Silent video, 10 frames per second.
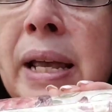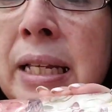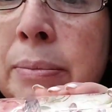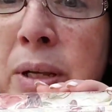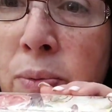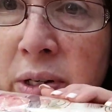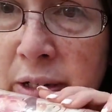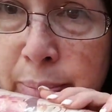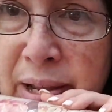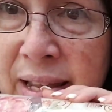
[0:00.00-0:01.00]
makes me want
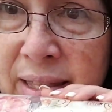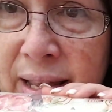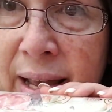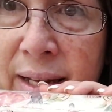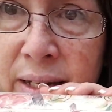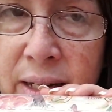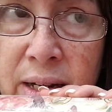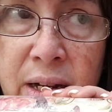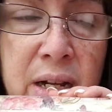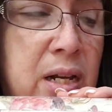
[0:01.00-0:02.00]
to paint that,
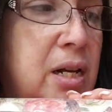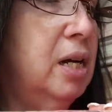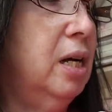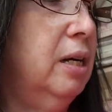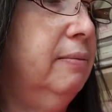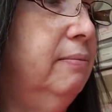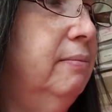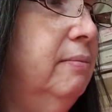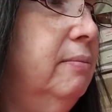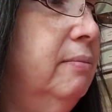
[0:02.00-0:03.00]
um,